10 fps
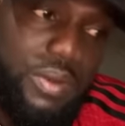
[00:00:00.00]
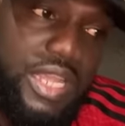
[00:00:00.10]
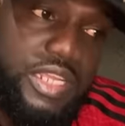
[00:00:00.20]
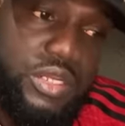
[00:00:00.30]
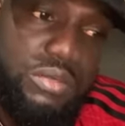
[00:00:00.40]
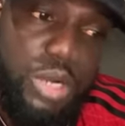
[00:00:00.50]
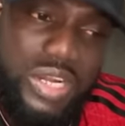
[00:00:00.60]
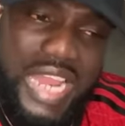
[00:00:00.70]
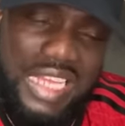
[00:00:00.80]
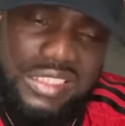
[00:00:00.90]
want to hear
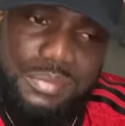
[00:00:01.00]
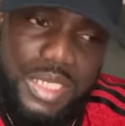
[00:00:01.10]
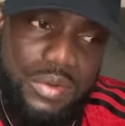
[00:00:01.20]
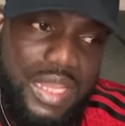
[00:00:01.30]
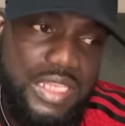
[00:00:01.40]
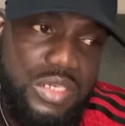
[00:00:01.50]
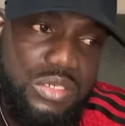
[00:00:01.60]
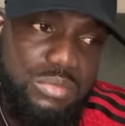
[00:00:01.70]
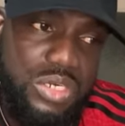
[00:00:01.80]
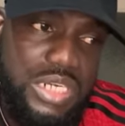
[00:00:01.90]
nothing
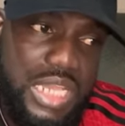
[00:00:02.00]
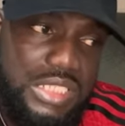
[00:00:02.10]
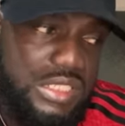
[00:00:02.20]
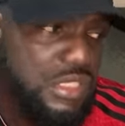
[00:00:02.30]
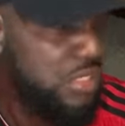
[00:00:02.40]
about that.